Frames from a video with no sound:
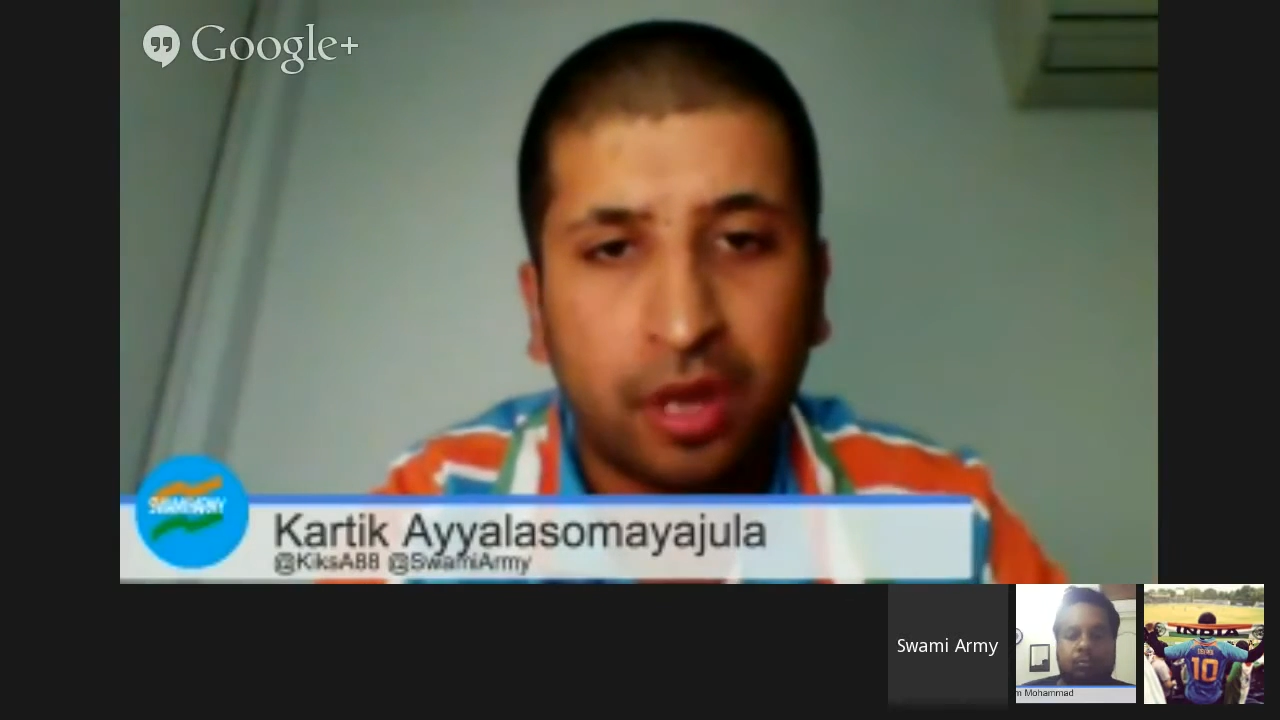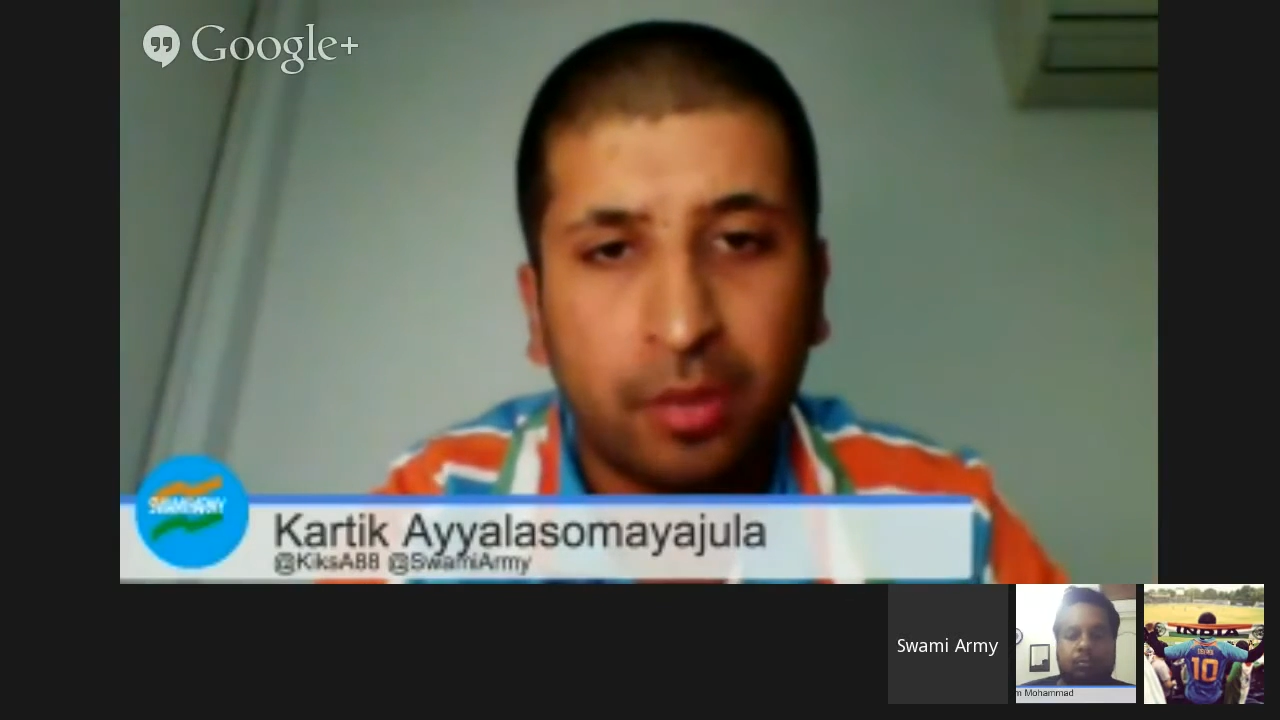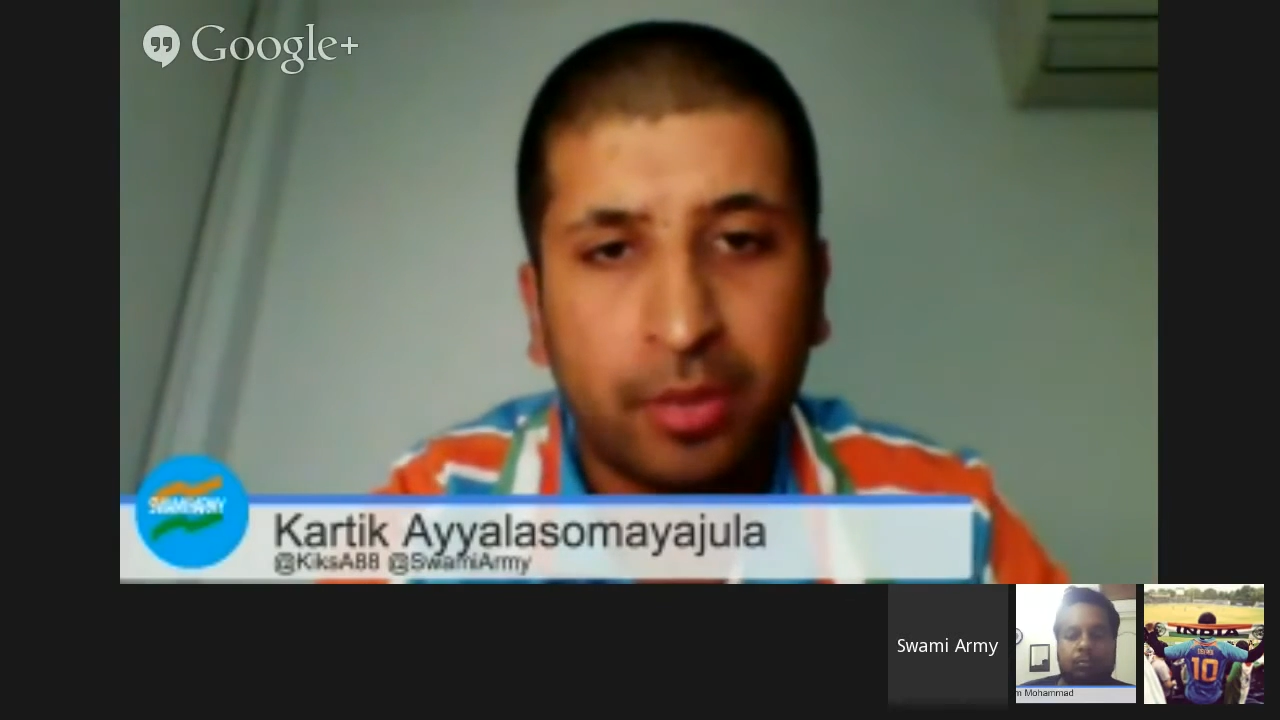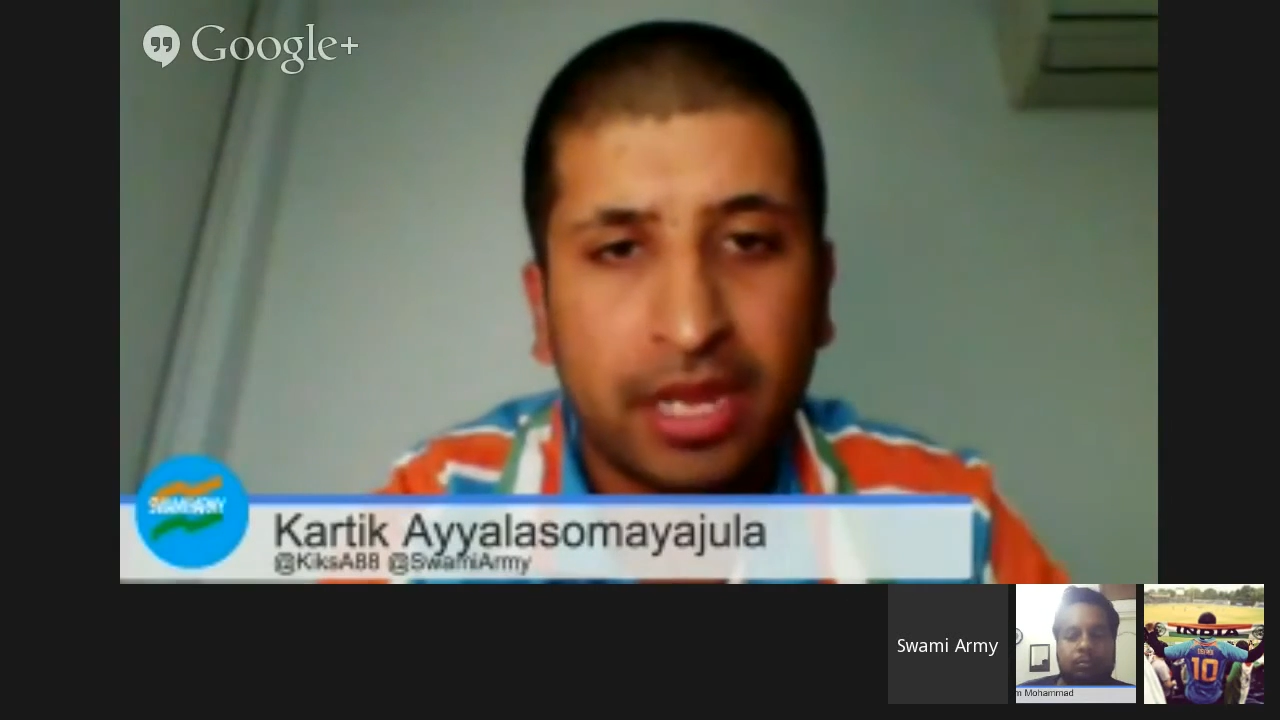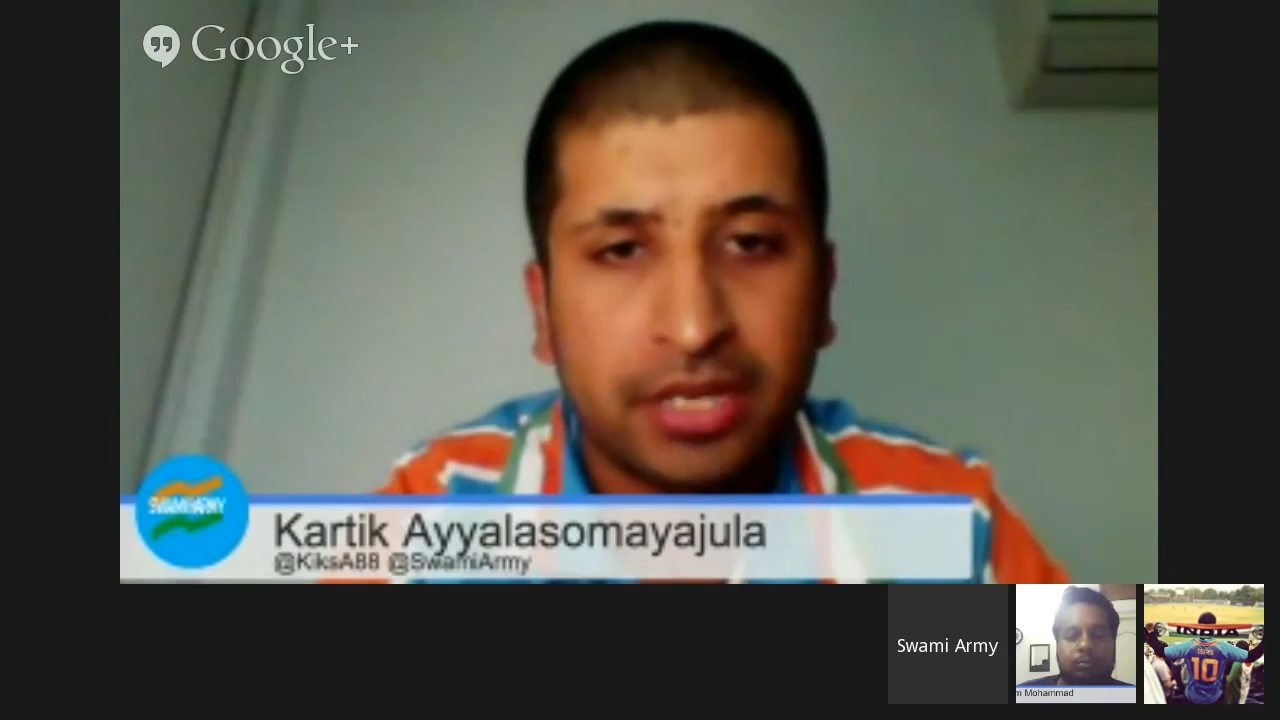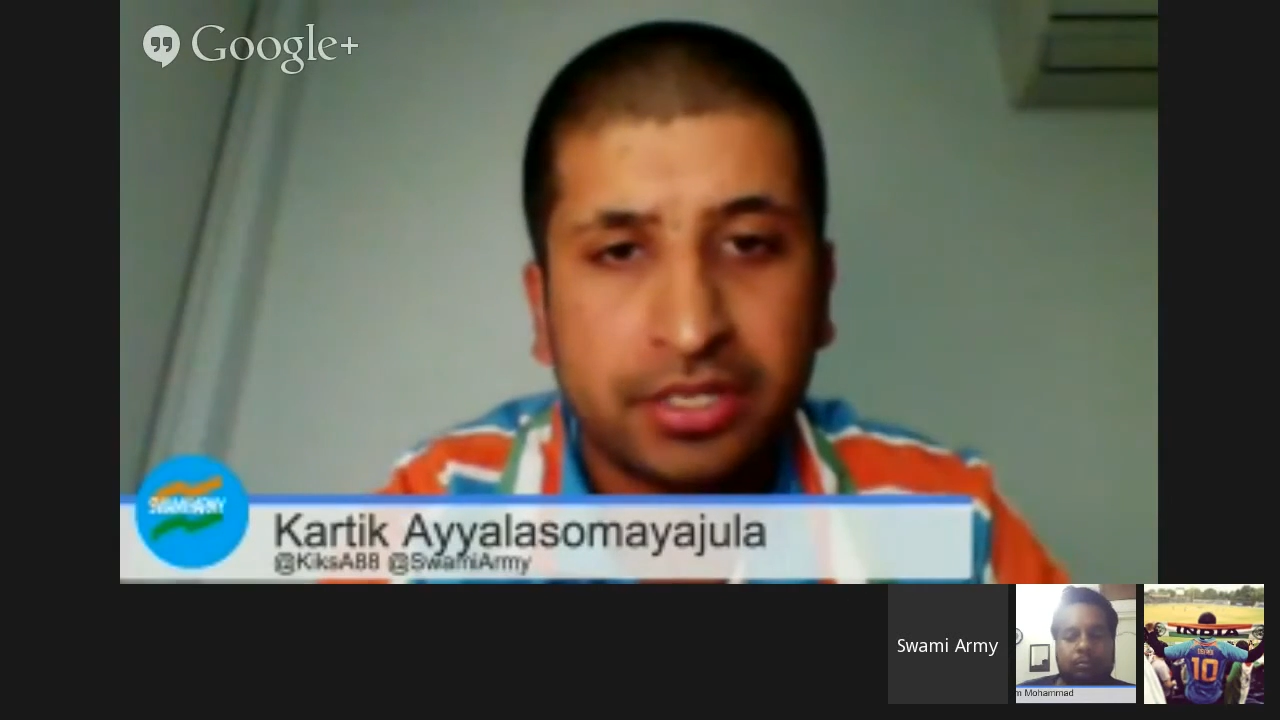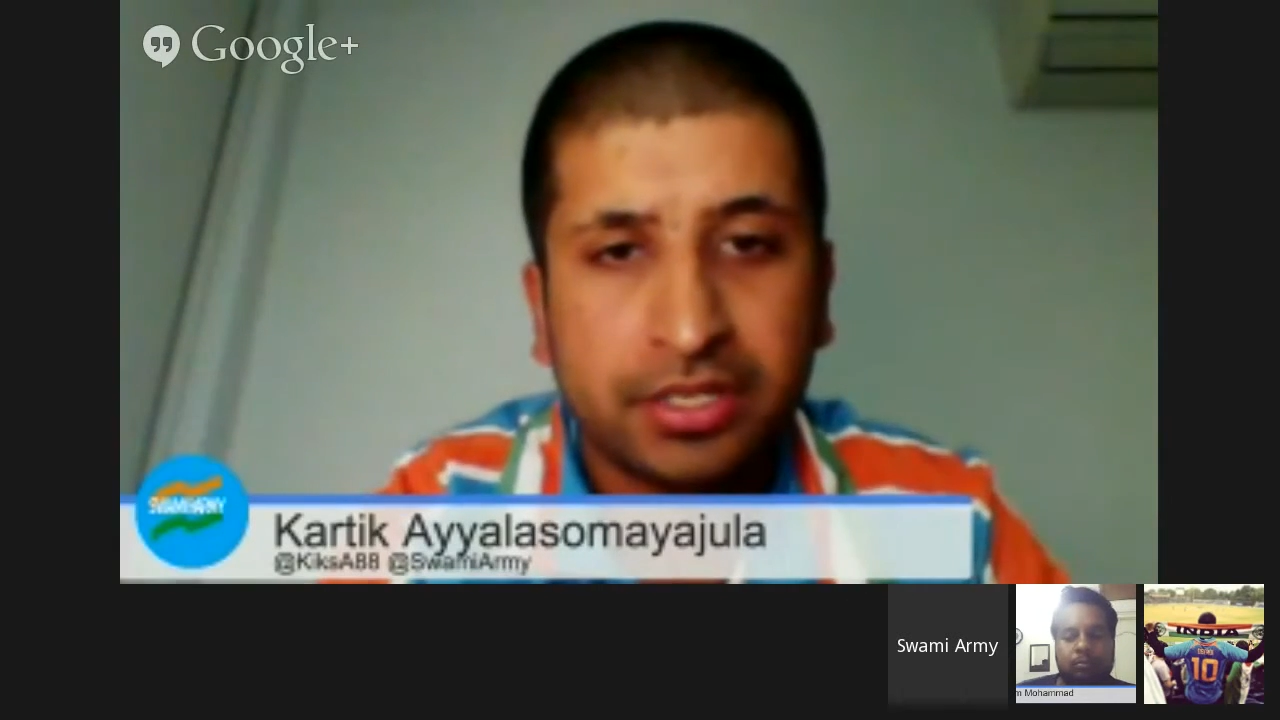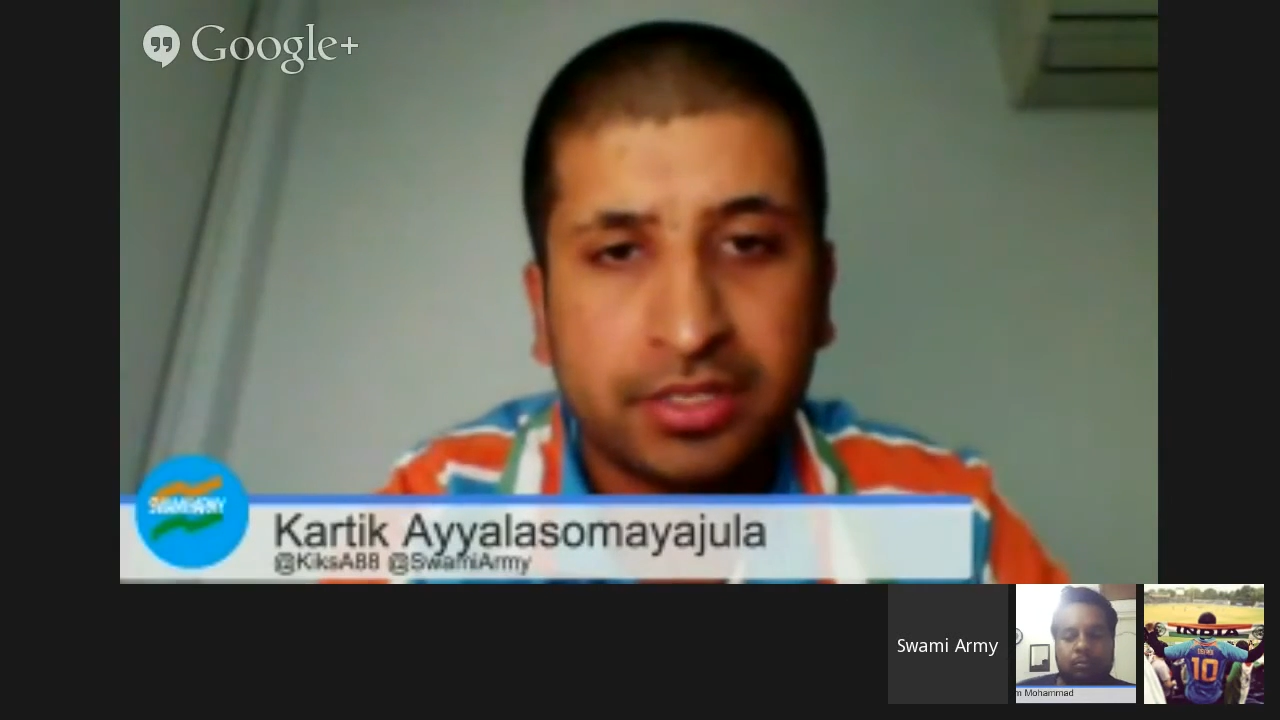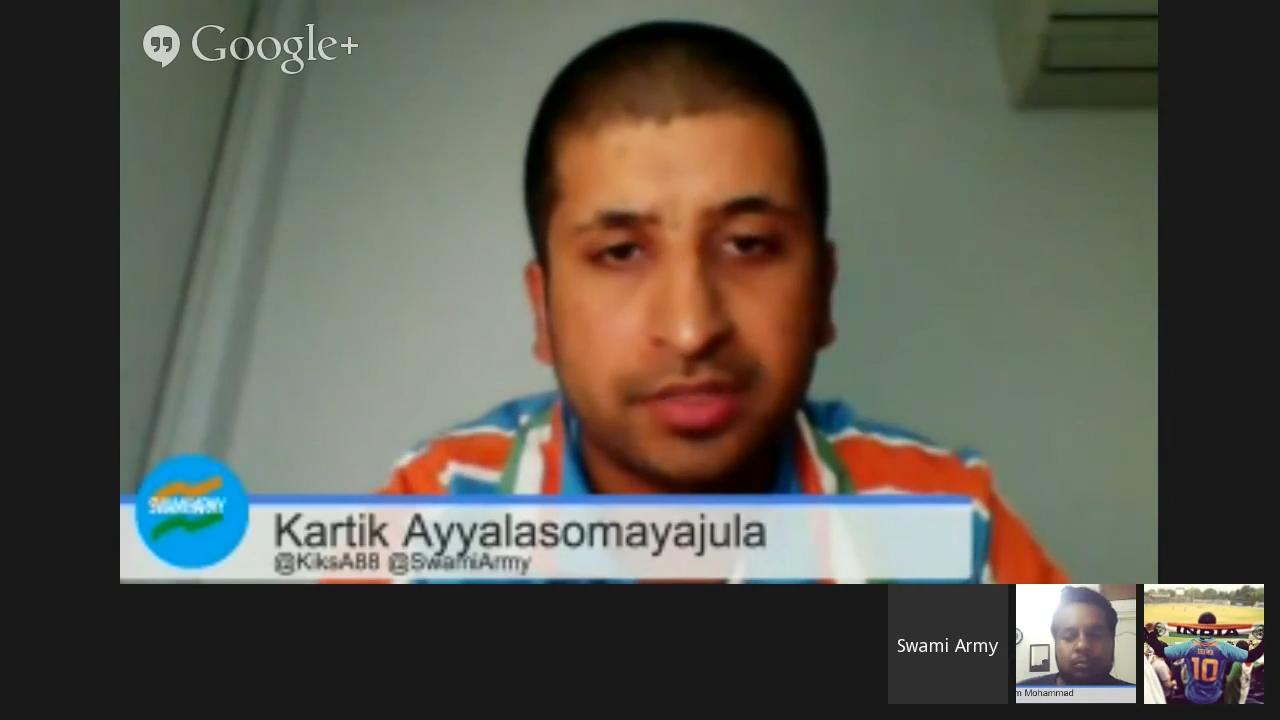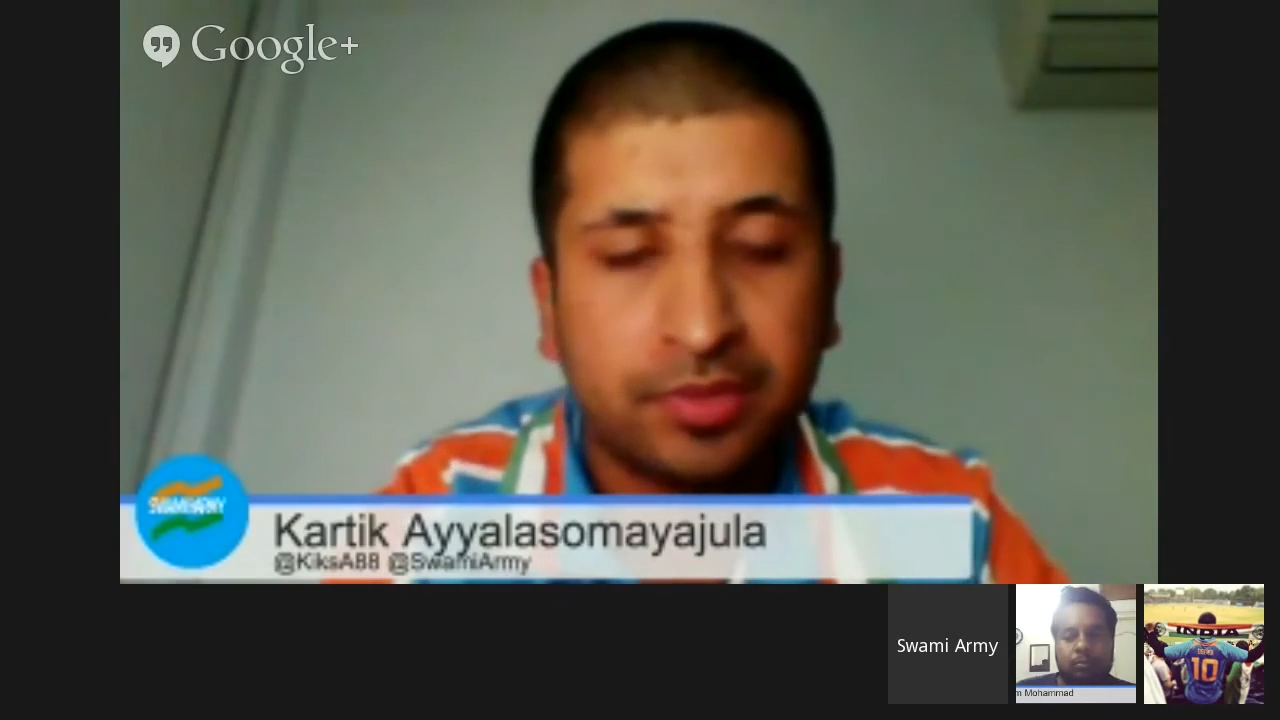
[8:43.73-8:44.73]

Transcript: combinations,